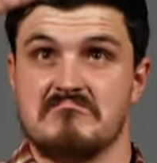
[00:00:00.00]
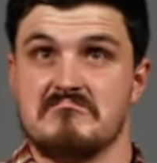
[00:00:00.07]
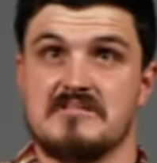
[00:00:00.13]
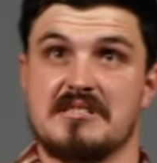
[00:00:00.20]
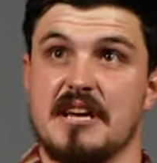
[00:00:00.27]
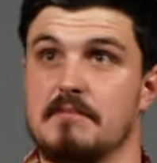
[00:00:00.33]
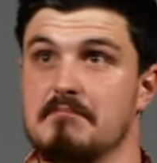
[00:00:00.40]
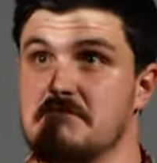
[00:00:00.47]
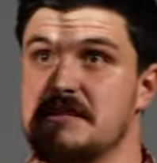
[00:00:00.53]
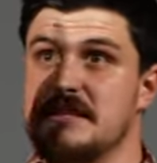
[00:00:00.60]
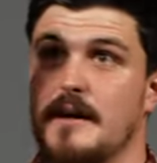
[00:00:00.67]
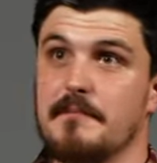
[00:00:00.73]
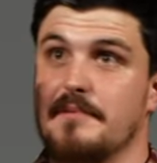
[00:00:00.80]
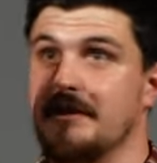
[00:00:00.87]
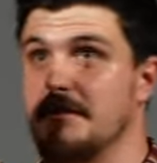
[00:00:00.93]
Something,
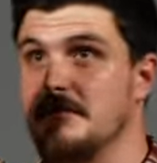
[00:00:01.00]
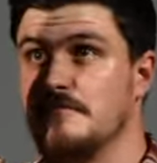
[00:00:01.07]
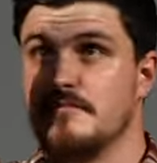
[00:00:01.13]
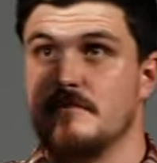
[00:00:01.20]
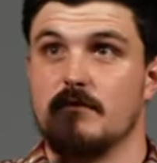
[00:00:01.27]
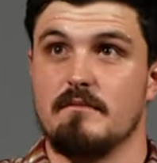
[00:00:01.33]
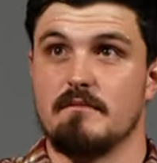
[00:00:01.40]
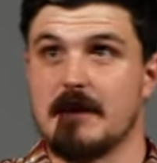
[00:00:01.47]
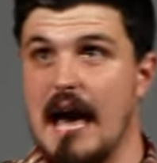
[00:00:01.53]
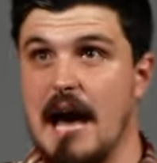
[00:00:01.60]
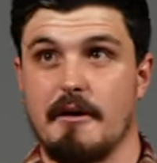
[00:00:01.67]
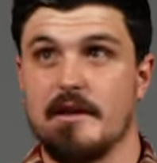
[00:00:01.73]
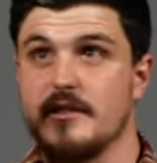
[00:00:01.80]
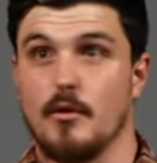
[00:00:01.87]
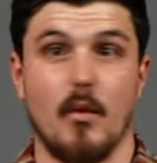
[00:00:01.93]
something,
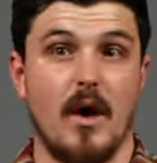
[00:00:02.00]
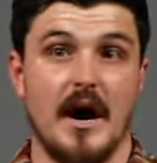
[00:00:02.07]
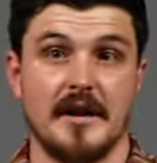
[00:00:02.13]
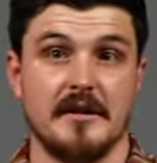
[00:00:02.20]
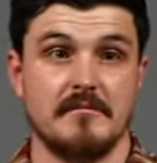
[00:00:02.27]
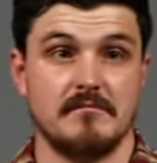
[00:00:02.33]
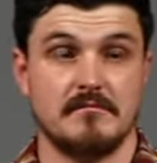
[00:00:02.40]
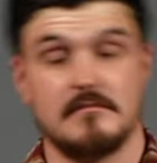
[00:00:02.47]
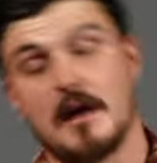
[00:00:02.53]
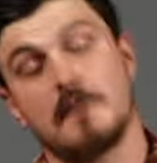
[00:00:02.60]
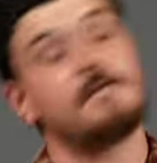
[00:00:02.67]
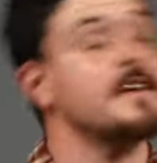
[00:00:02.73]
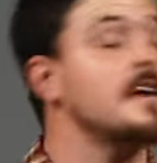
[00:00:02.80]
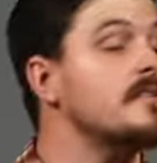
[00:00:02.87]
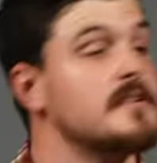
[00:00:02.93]
carry the one. I'm
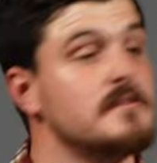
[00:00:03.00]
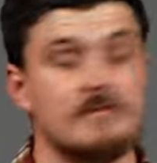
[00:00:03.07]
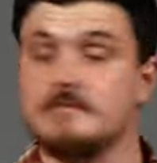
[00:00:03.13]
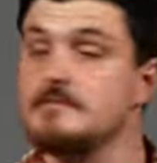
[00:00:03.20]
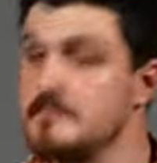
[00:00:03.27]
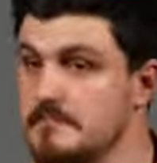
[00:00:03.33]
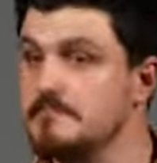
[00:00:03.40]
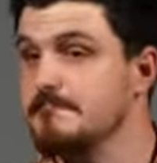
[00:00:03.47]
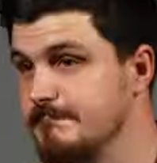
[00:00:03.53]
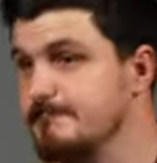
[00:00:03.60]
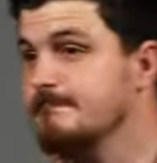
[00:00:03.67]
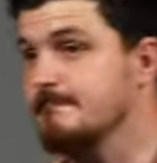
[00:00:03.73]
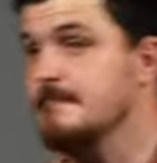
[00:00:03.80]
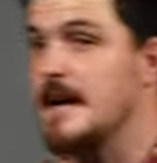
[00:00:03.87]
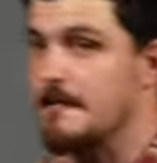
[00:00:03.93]
forgiven.
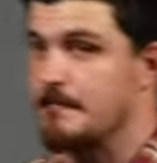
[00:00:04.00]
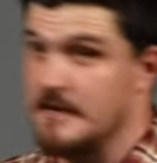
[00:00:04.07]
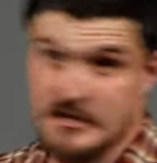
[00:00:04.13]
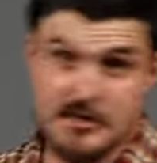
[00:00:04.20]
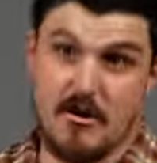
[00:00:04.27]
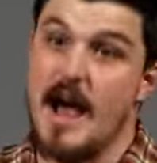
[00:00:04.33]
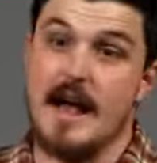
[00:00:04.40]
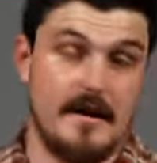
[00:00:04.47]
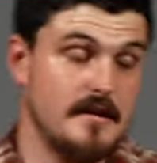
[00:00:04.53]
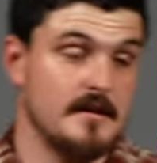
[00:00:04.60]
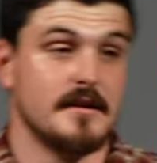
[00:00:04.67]
Yeah, it's great.